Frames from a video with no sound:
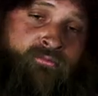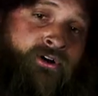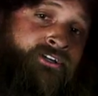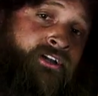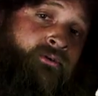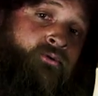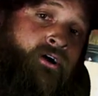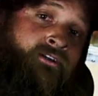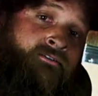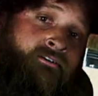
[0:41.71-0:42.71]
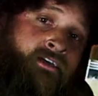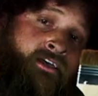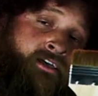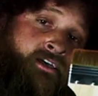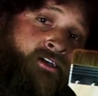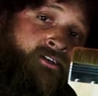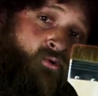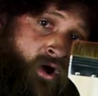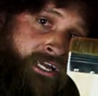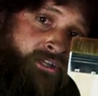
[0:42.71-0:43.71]
brush number 1,
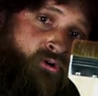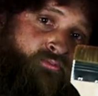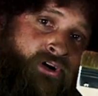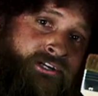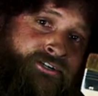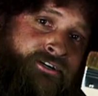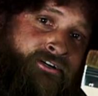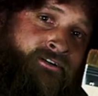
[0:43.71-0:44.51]
wide load brush.